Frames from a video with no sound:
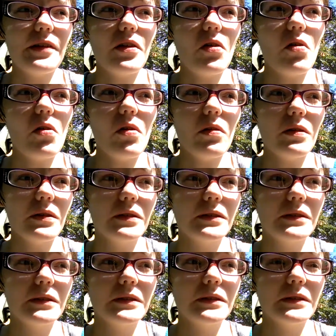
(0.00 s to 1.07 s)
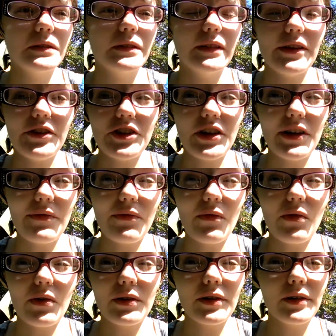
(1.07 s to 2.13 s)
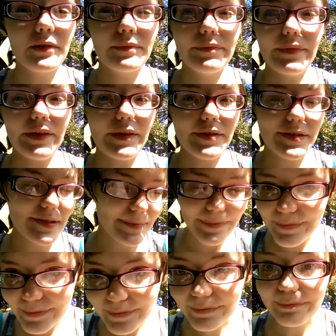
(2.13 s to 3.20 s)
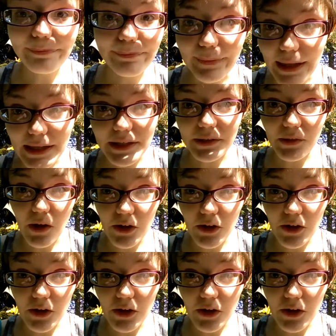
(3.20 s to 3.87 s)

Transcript: at all, I should have water because that's